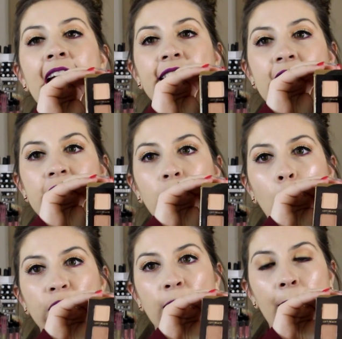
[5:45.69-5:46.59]
These
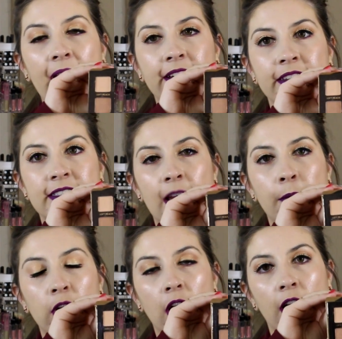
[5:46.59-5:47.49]
are from back in the
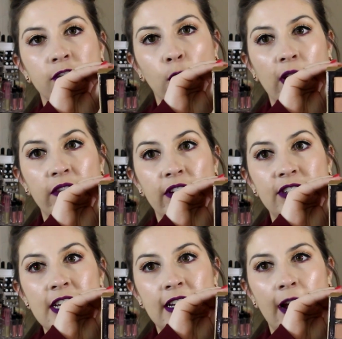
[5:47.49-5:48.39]
summer of
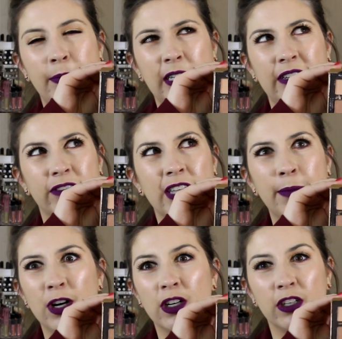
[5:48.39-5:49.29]
2015, I believe.
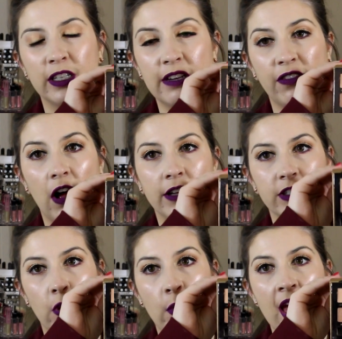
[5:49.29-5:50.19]
Summer or early fall.
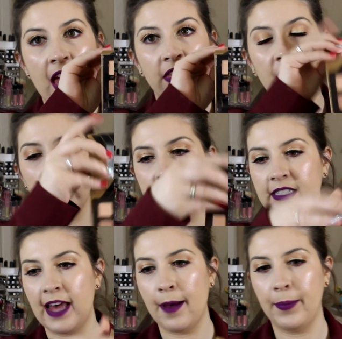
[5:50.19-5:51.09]
So there is
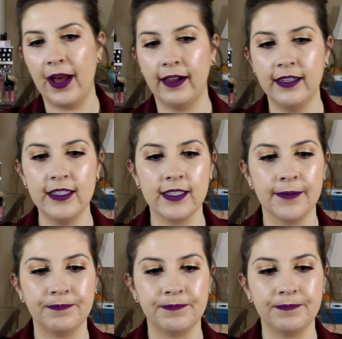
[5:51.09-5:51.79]
that palette.